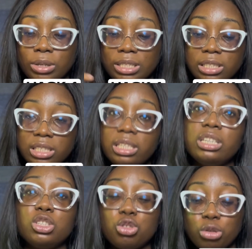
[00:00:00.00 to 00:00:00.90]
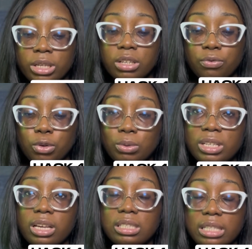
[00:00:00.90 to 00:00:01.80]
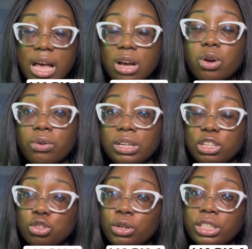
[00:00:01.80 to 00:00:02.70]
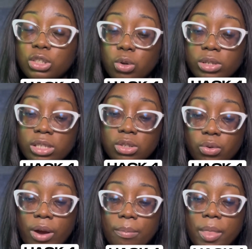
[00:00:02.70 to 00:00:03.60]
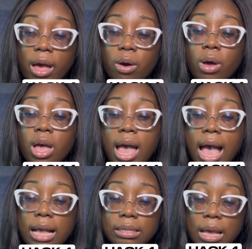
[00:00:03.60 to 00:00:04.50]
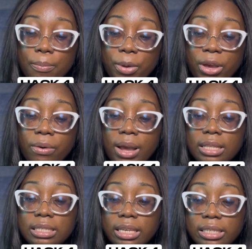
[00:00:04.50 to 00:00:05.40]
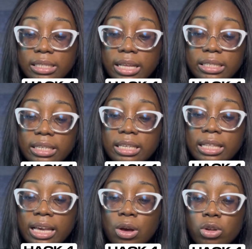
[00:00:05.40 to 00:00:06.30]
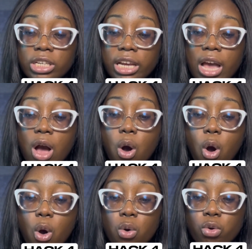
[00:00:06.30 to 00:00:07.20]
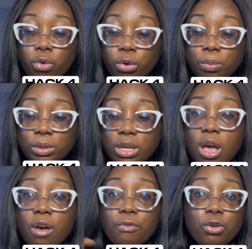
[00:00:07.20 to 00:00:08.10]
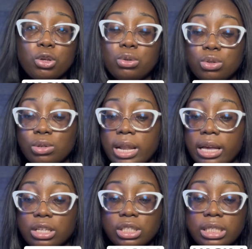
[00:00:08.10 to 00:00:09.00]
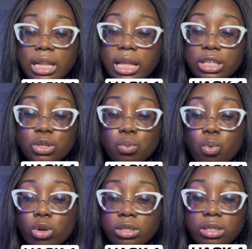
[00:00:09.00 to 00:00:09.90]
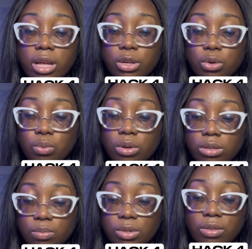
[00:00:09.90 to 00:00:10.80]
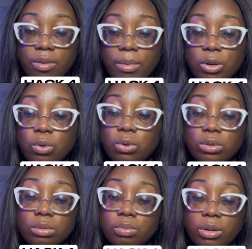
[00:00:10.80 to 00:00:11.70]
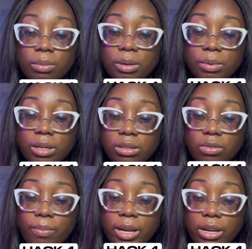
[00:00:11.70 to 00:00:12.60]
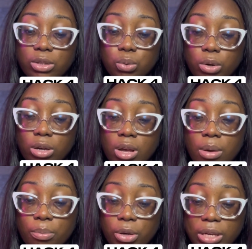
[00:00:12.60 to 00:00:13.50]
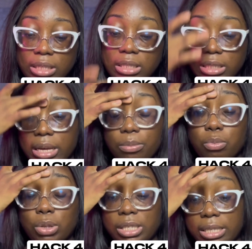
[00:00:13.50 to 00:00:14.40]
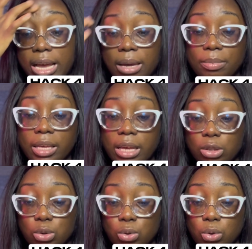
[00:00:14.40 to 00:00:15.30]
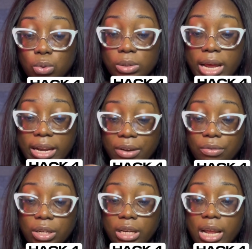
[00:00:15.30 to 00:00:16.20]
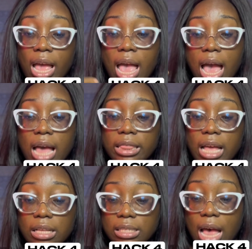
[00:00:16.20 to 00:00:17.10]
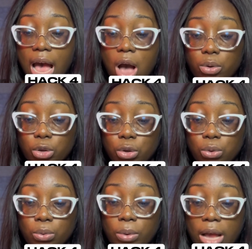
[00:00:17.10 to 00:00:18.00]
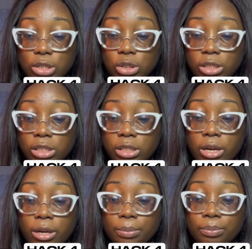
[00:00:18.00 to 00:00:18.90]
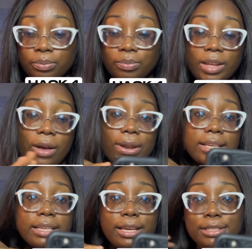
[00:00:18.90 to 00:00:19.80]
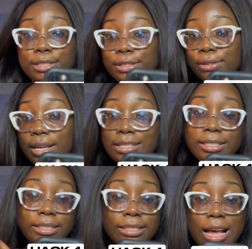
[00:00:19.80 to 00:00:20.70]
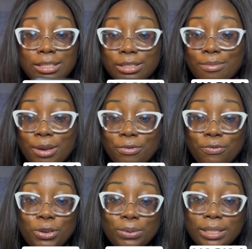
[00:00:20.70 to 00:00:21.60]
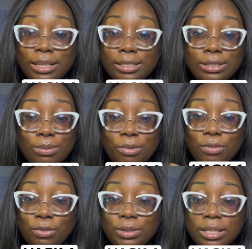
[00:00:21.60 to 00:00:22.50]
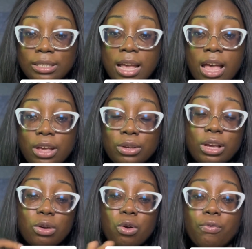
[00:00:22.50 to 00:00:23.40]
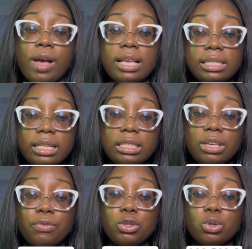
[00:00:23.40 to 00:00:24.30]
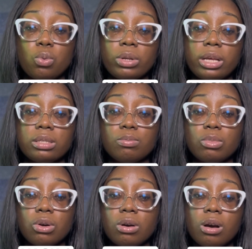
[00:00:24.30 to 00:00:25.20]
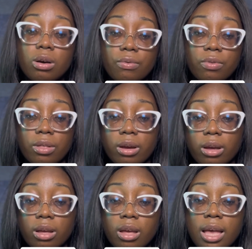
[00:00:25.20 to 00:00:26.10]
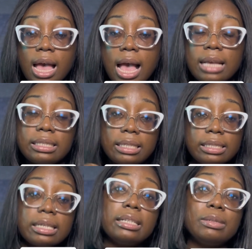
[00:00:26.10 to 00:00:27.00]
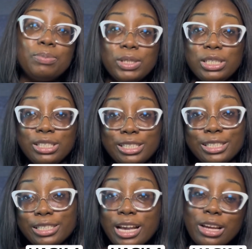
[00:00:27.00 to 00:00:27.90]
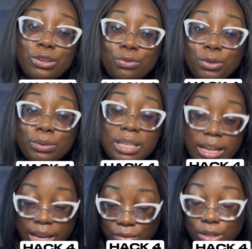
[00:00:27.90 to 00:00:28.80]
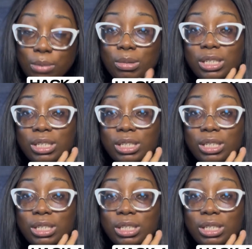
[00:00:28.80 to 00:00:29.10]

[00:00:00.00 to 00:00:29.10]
You can see the trending filters that are currently trending on Instagram now, appearance, aesthetic, like they are all grouped for you to like select the ones that you want. Most of them are not loading probably because of my network, but you can see them with time, they get to load and everything, and that's how you actually um how would I say it? You can see that my filters, some of the filters, you can go for aesthetic if you're someone that is more of the aesthetically pleasing kind of filter and everything.